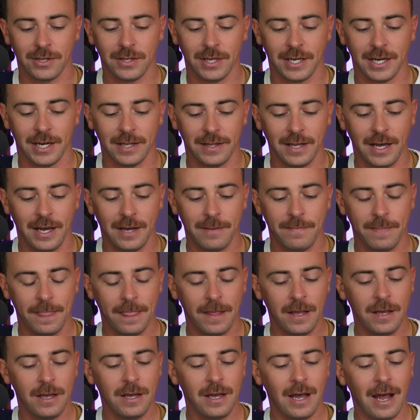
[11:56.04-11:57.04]
I'll click on that.
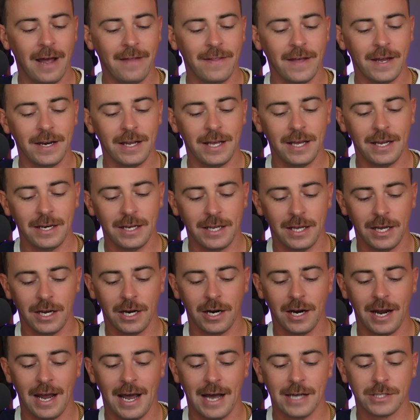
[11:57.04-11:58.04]
And then in
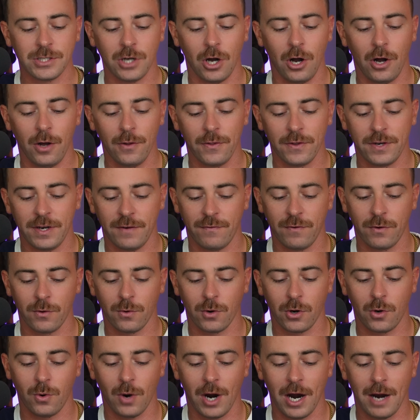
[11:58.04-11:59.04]
here, it has all the
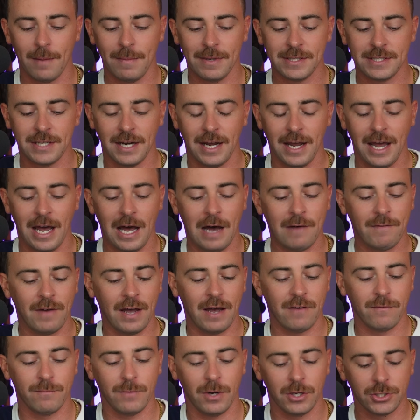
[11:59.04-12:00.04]
different requirements that I have. I
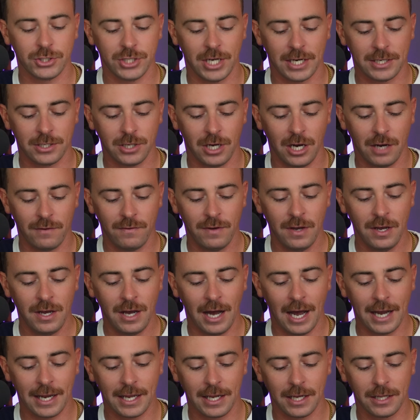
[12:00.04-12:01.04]
have them all checked off.
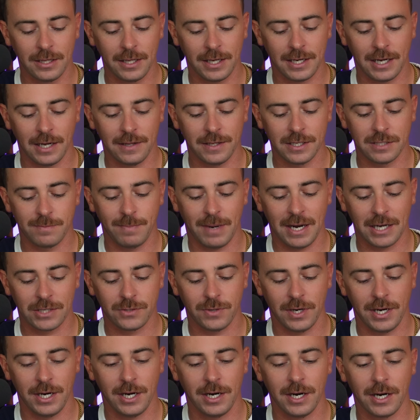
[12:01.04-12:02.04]
I can click on this
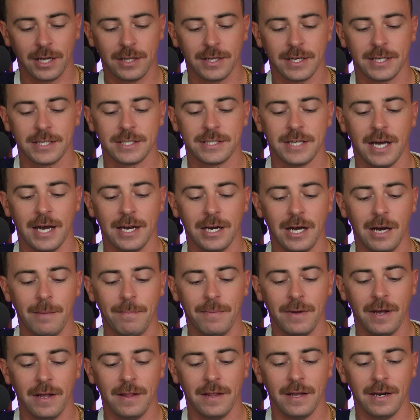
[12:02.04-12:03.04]
box right here and click sign
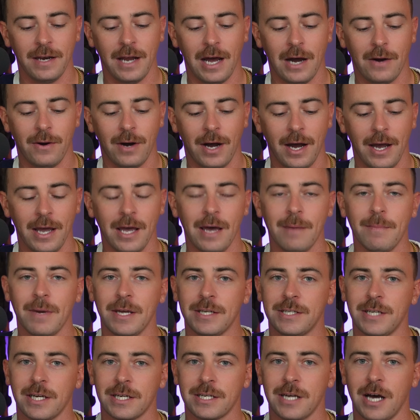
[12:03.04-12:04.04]
up. And then now I am
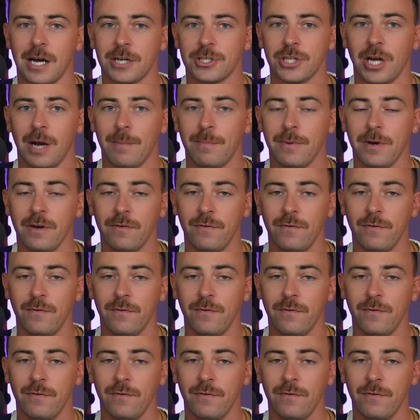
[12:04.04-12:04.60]
a TikTok Shop